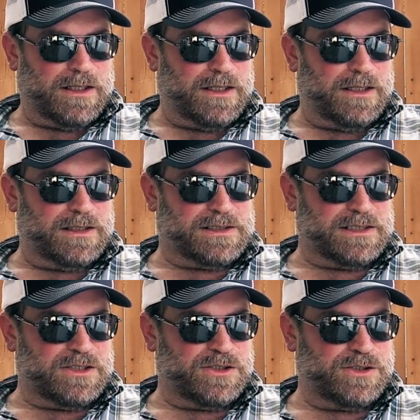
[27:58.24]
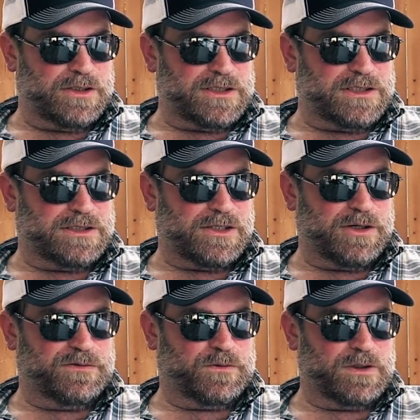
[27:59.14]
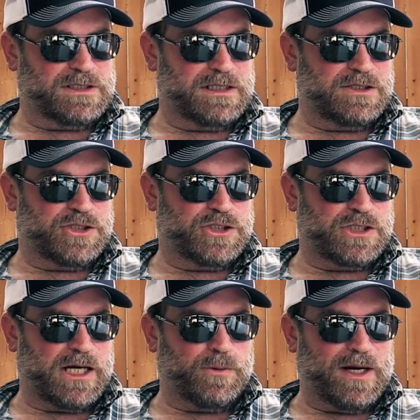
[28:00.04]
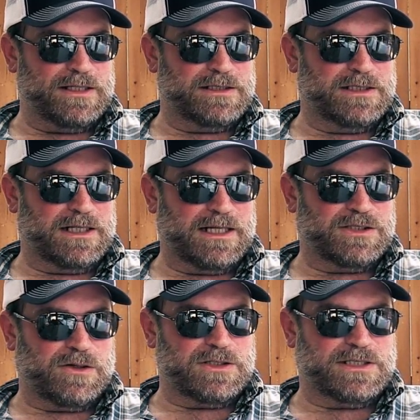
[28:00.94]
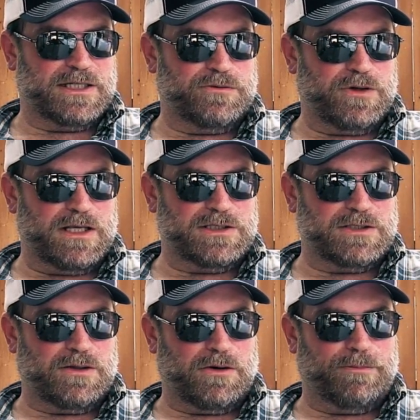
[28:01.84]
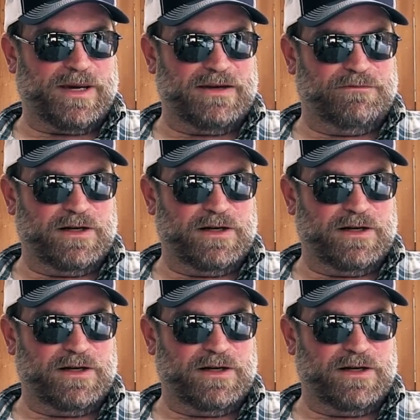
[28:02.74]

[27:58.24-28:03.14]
Let's see, Schultz34 says, should I wait until I start seeing rust or paint